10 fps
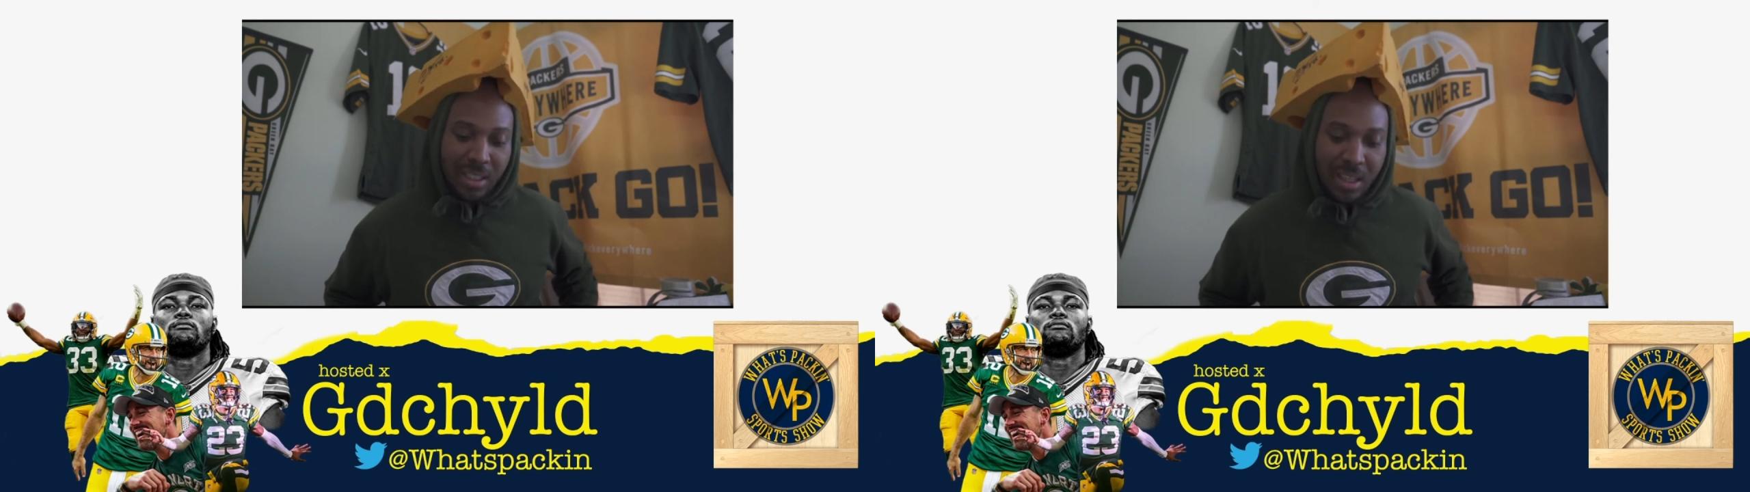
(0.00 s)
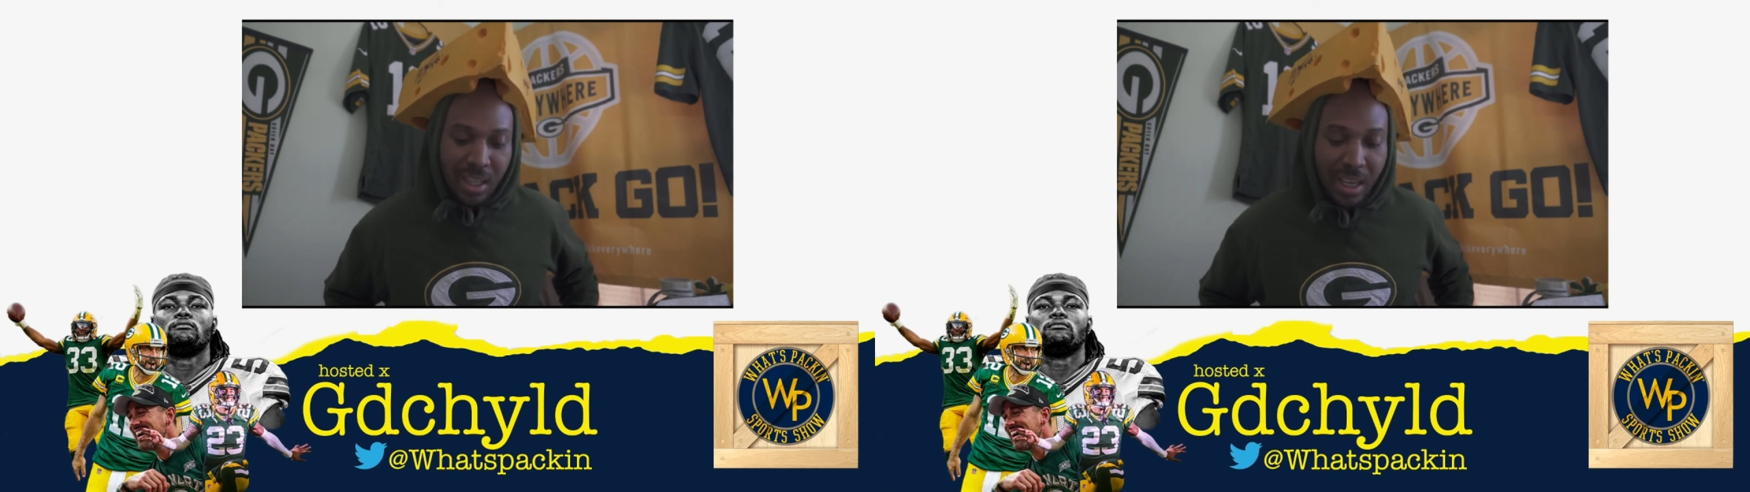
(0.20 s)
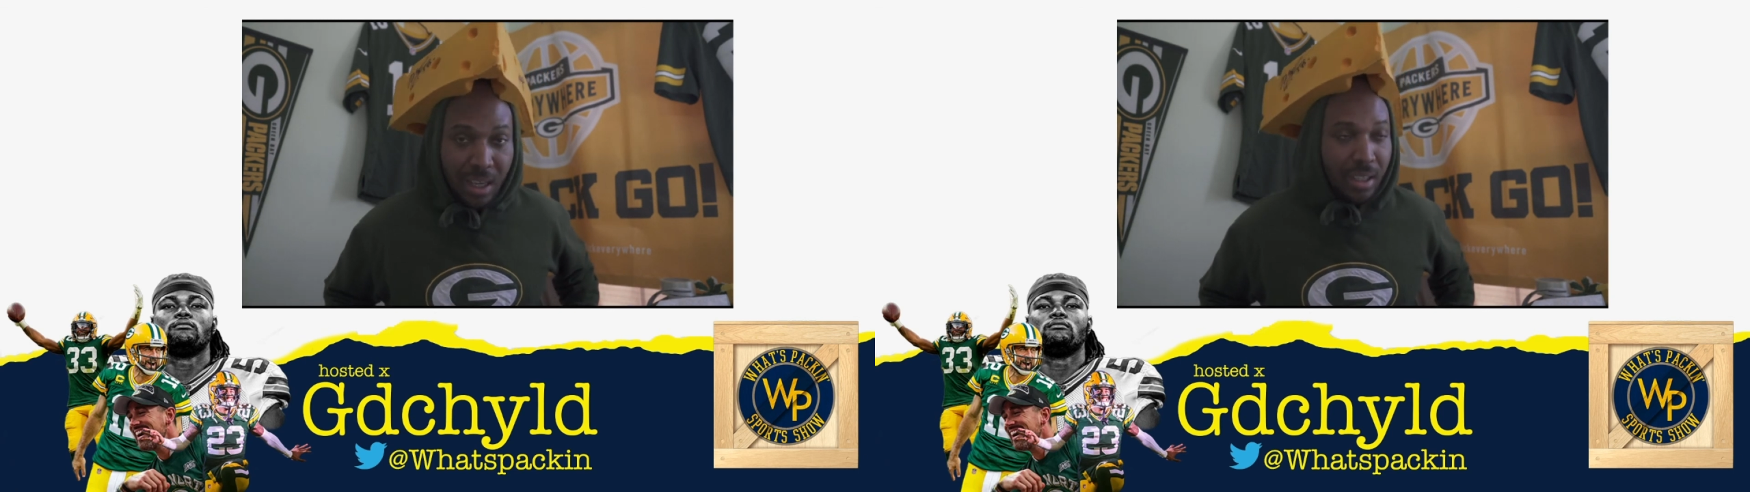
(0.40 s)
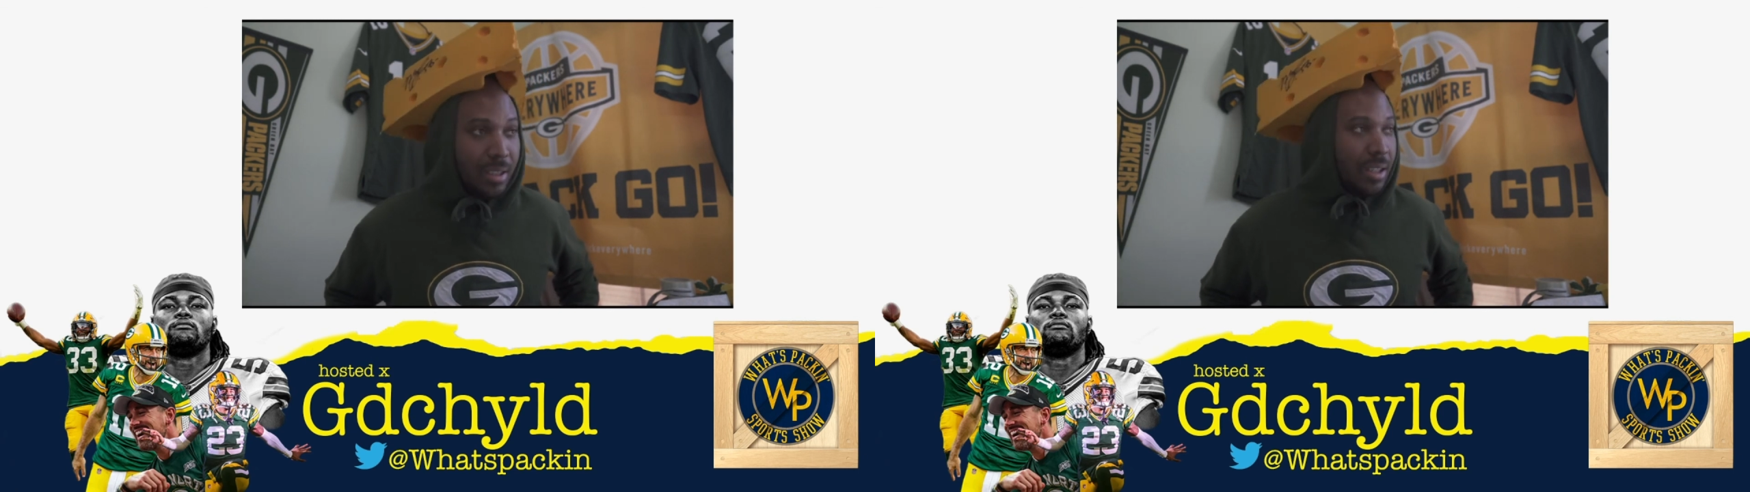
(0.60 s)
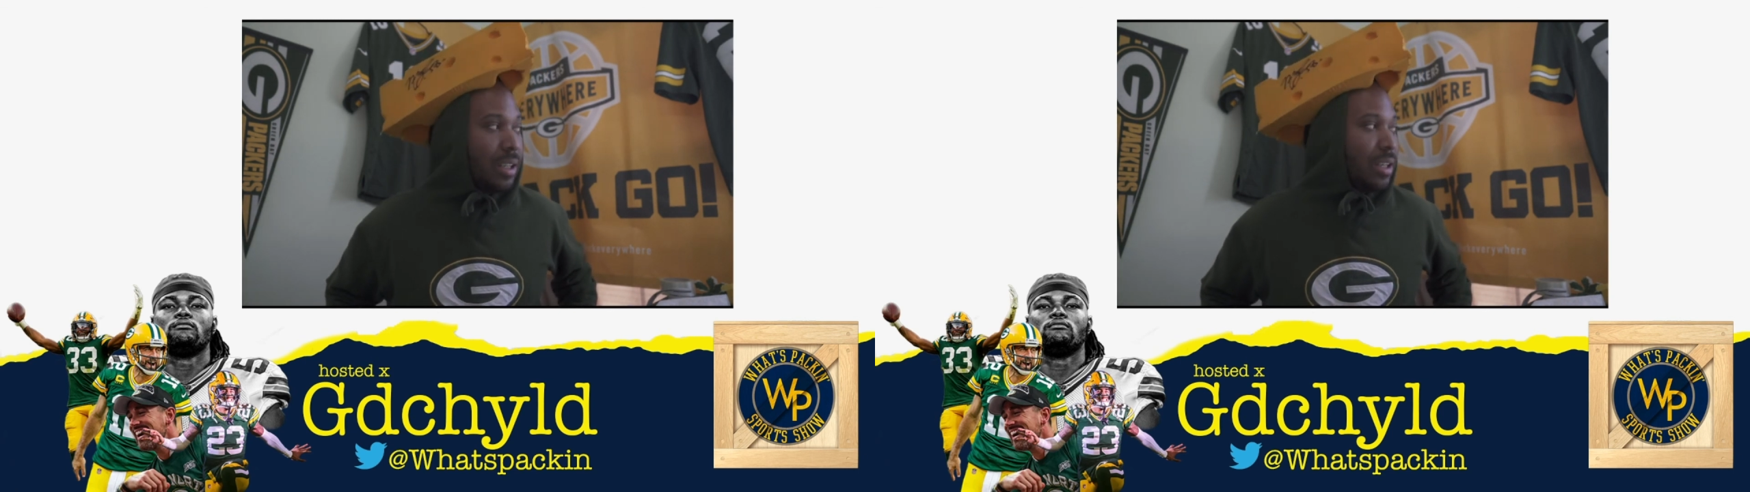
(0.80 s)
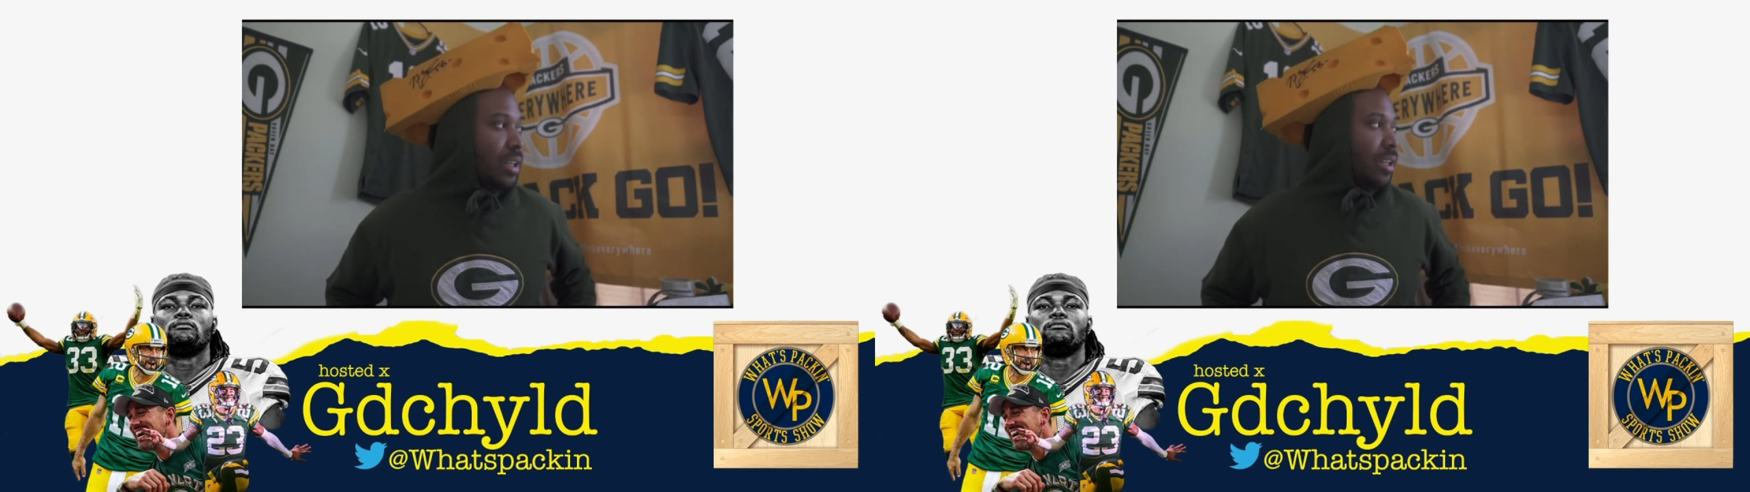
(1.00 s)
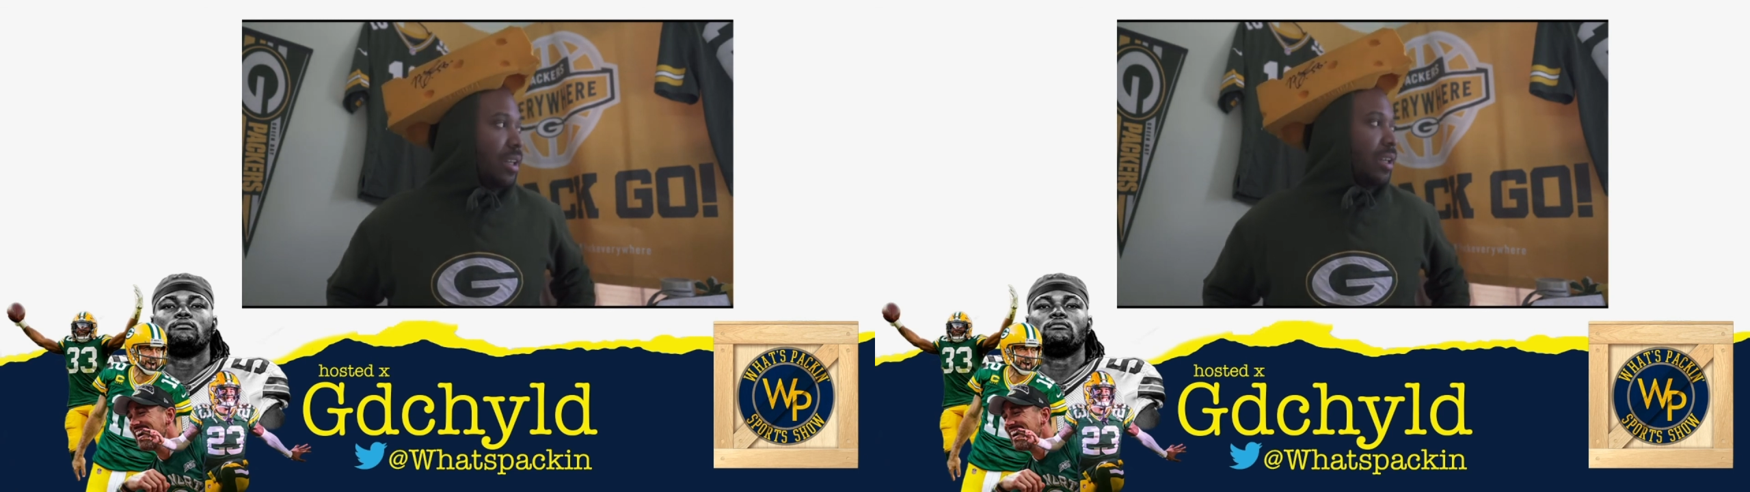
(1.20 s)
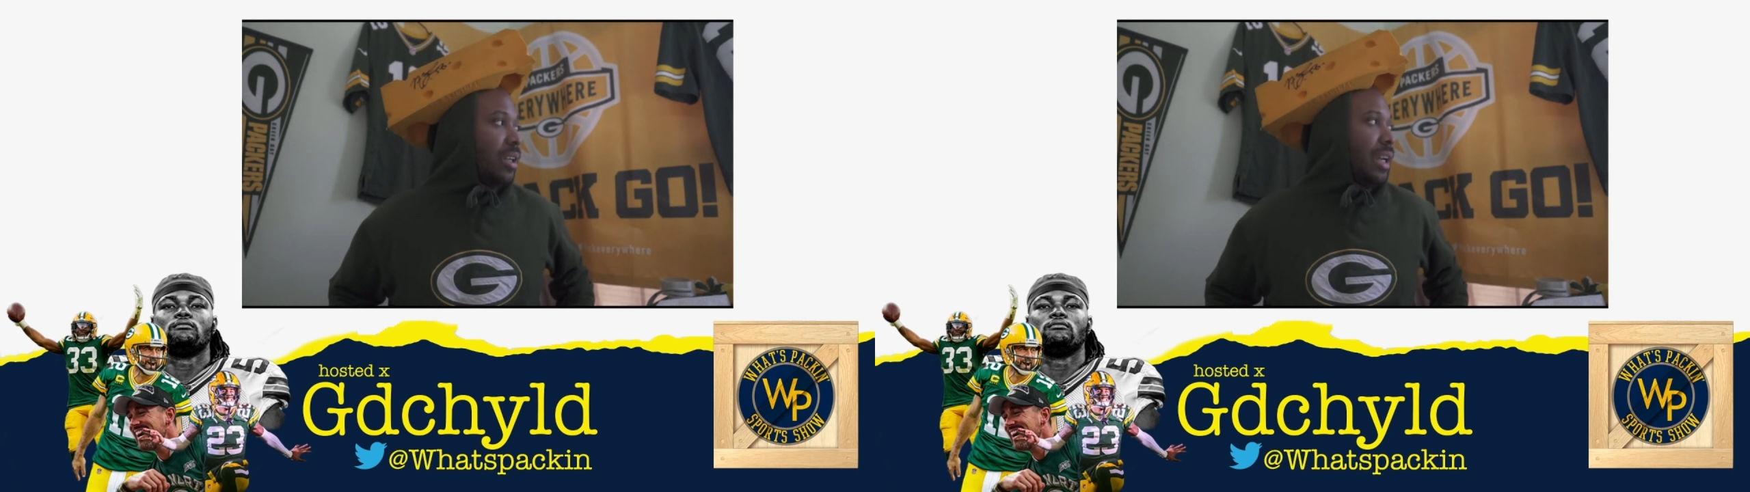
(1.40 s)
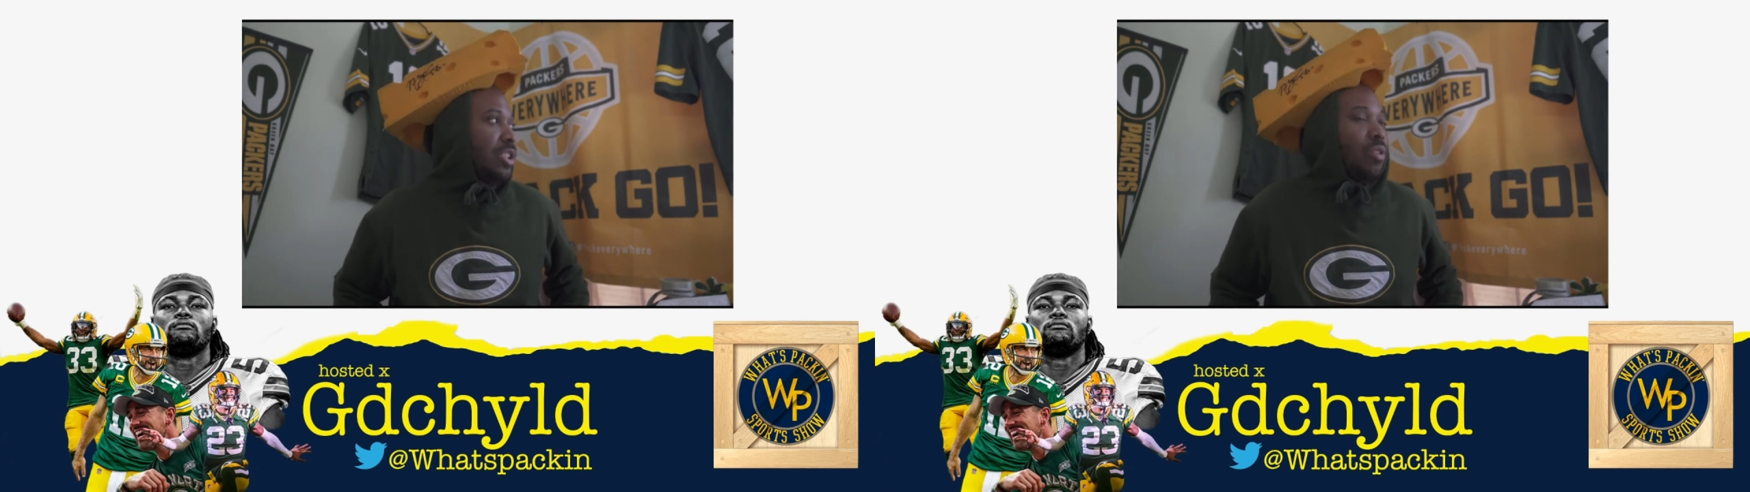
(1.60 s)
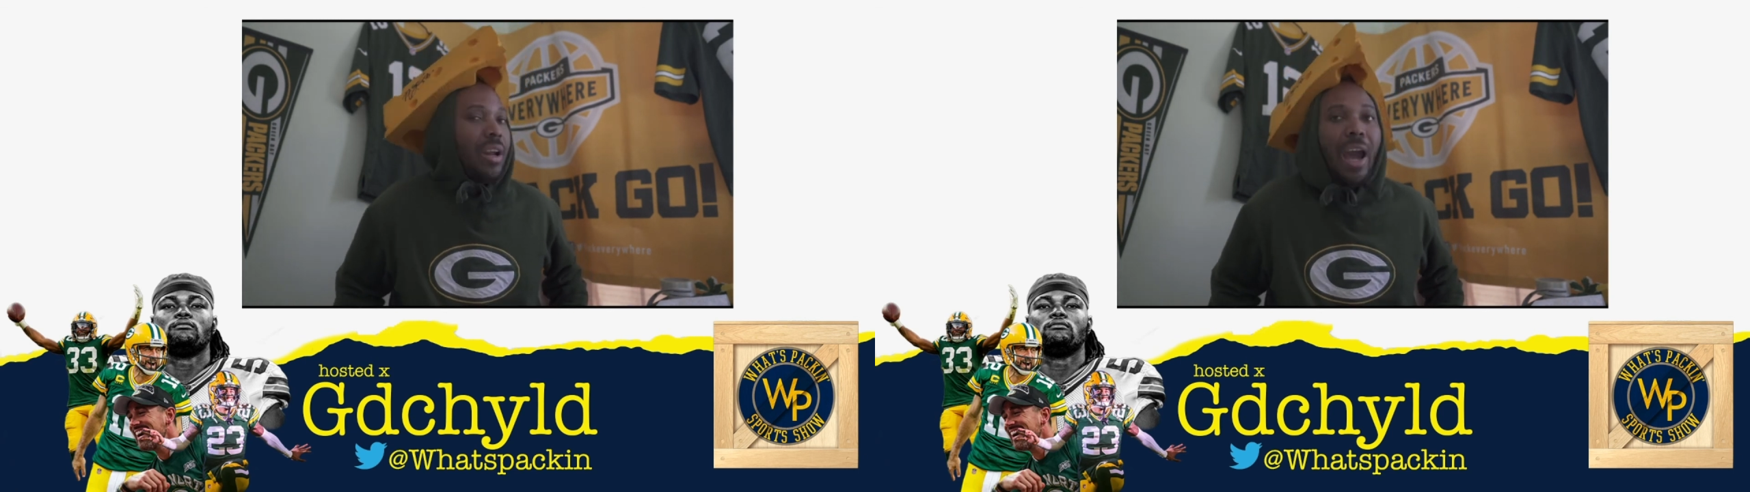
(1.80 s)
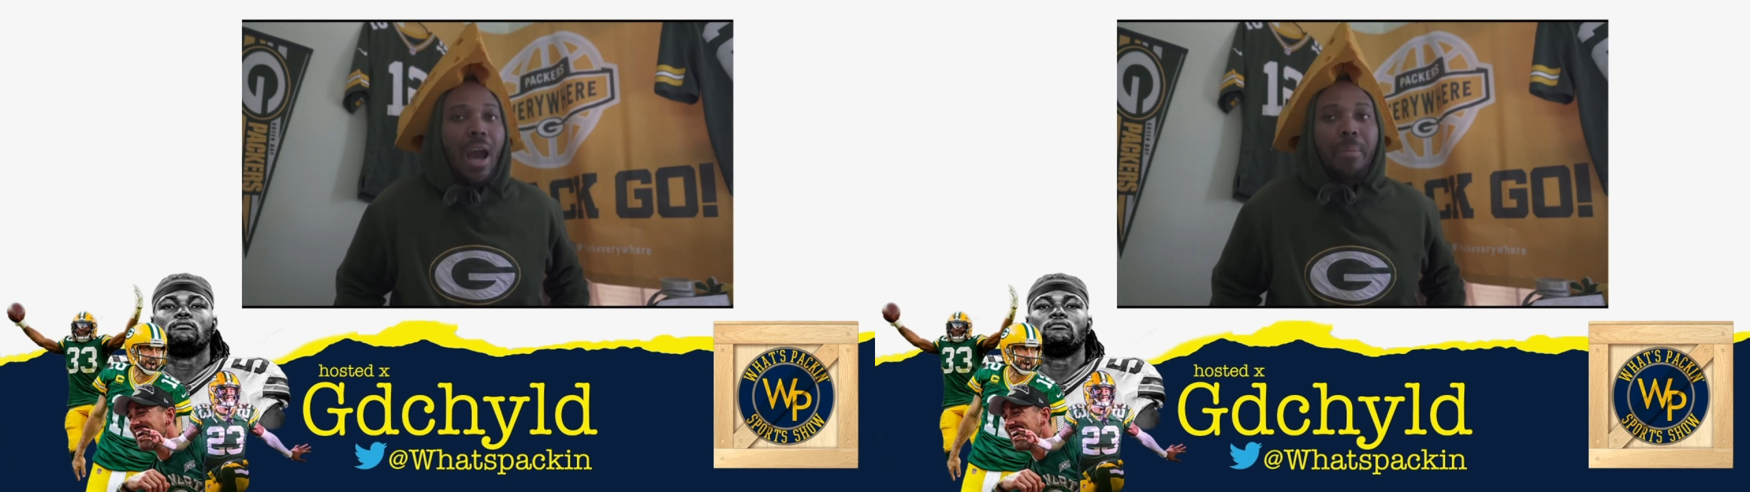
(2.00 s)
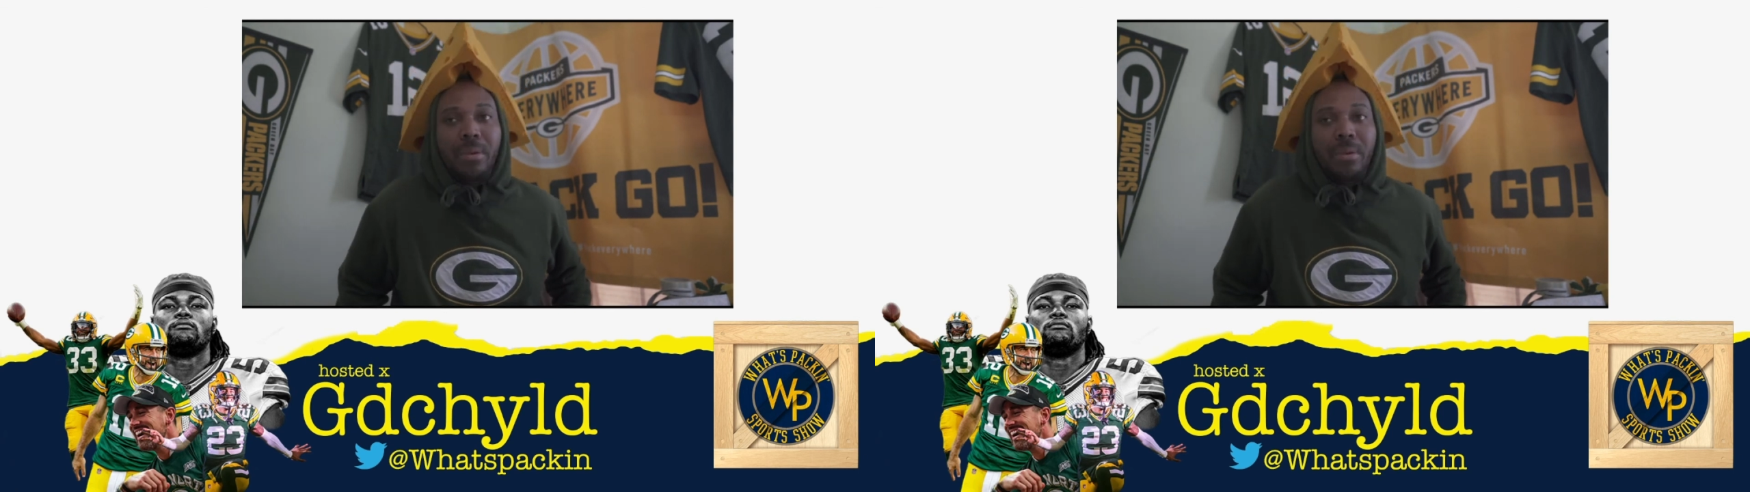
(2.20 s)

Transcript: think is going to happen